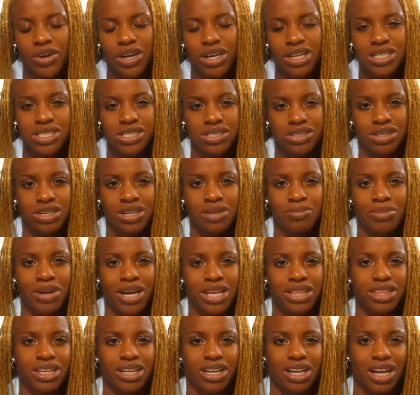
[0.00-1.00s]
are concerned
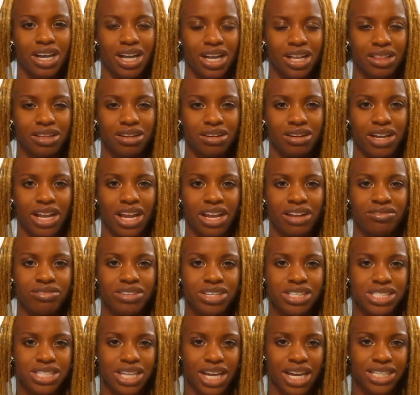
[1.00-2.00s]
about the color and
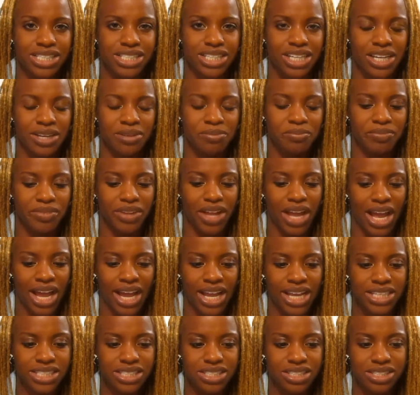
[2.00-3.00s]
retouching,
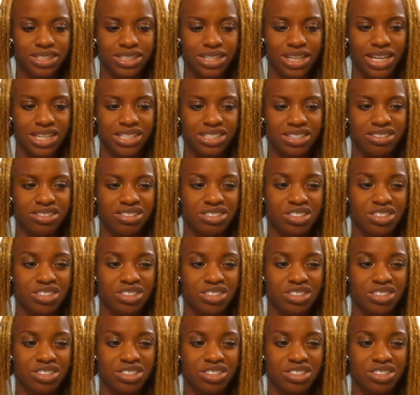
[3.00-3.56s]
I suggest you